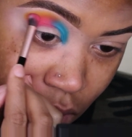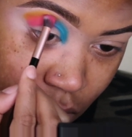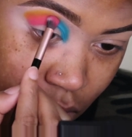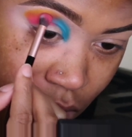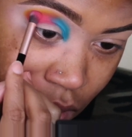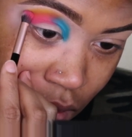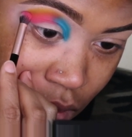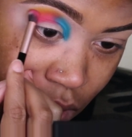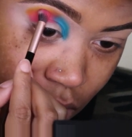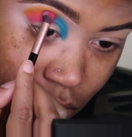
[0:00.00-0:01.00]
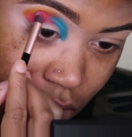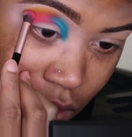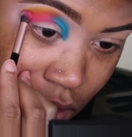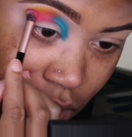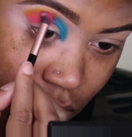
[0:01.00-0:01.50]
you know, doing
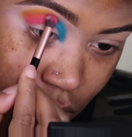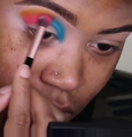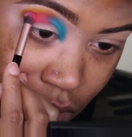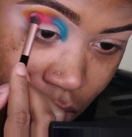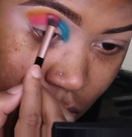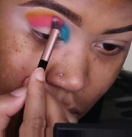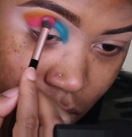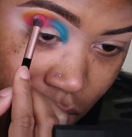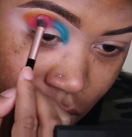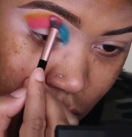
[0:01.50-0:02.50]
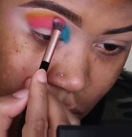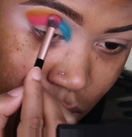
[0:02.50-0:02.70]
minimal blending.